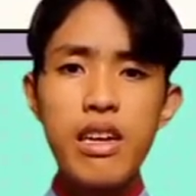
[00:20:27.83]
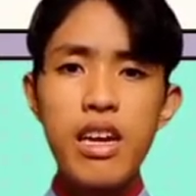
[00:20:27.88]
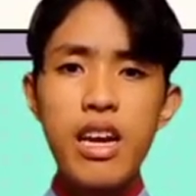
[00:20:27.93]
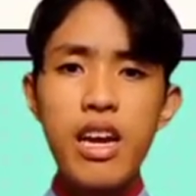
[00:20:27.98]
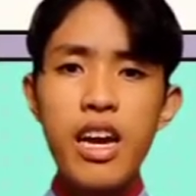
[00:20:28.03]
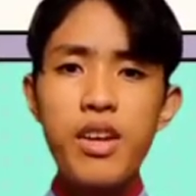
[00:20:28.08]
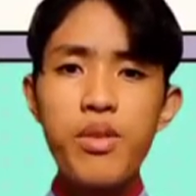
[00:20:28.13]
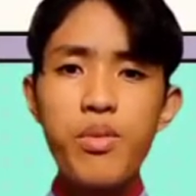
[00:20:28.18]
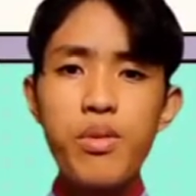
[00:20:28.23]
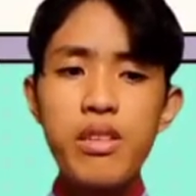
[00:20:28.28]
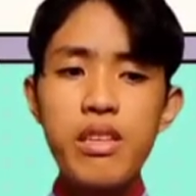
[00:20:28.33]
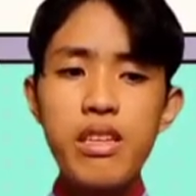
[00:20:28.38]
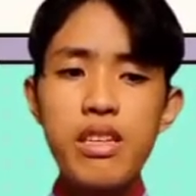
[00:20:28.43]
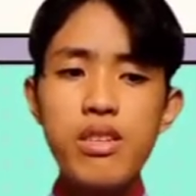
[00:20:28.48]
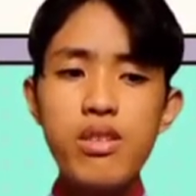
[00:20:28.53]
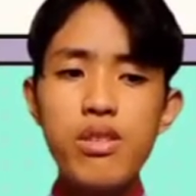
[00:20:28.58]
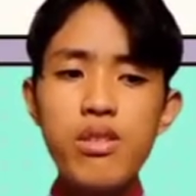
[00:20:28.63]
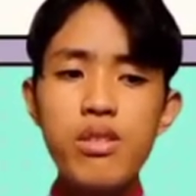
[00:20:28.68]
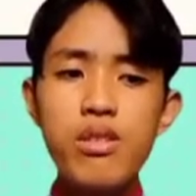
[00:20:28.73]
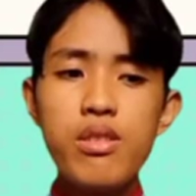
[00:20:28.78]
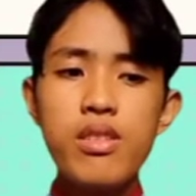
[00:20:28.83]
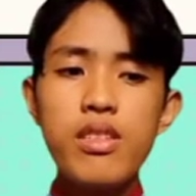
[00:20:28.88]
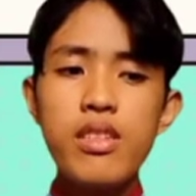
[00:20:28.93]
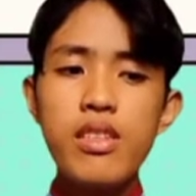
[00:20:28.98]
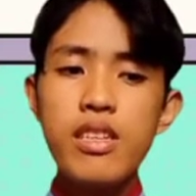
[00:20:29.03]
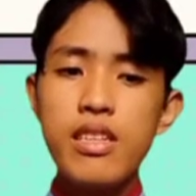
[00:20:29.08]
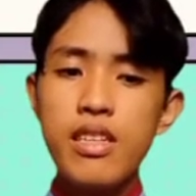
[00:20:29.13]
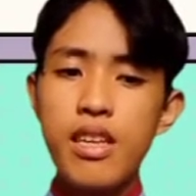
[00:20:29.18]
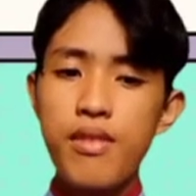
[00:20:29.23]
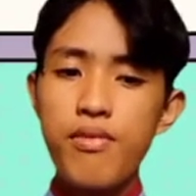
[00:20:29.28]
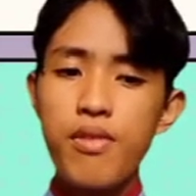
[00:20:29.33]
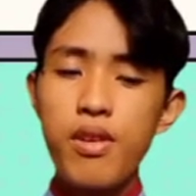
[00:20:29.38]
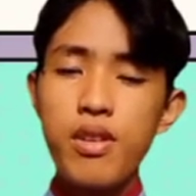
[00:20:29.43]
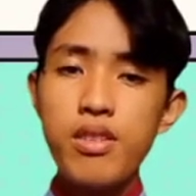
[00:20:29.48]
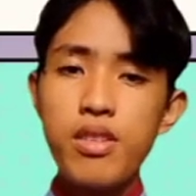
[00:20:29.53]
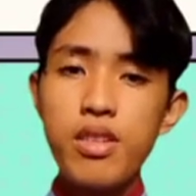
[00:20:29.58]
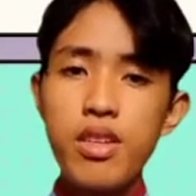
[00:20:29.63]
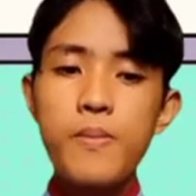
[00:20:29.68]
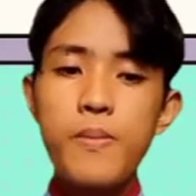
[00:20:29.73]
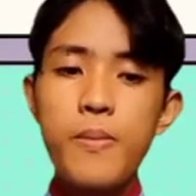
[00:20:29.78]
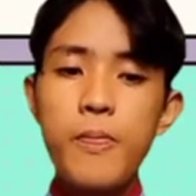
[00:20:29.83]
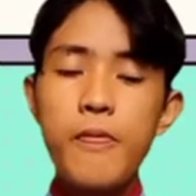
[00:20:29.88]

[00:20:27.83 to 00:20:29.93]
and religious diversity.